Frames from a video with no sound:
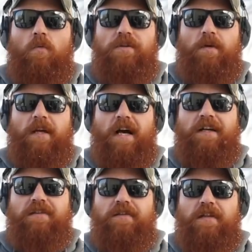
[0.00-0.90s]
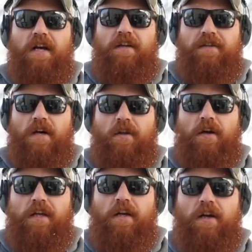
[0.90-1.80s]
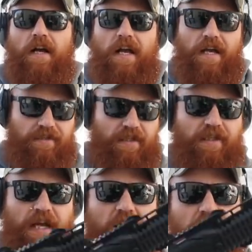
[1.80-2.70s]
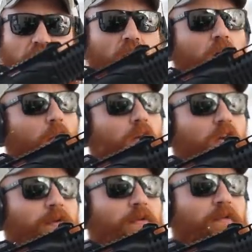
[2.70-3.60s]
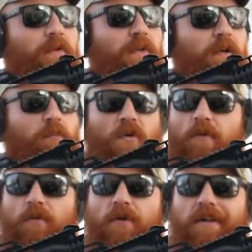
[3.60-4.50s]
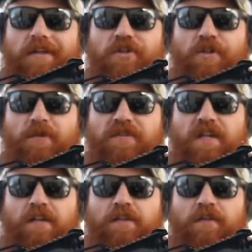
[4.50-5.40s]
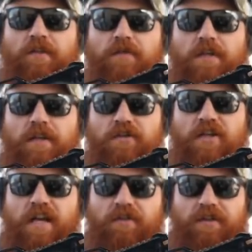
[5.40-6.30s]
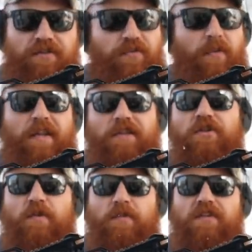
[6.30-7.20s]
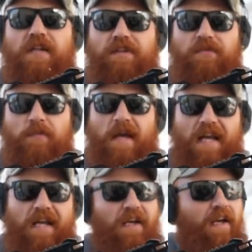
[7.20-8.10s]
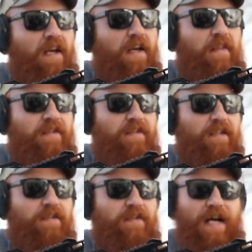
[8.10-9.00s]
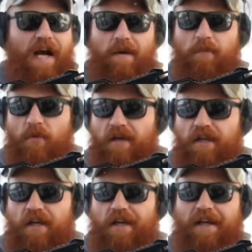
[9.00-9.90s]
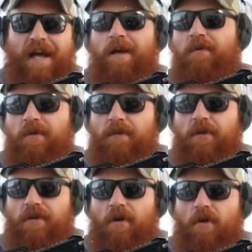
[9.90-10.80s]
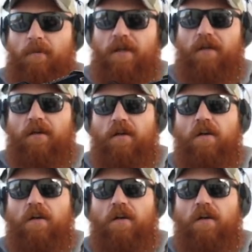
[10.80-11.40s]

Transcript: What's up, guys? This is the Honest Outlaw here, and today we're going to be reviewing probably one of the cheapest guns you'll ever see on the channel because it's one of the cheapest guns made. This is the Hi-Point 9mm carbine.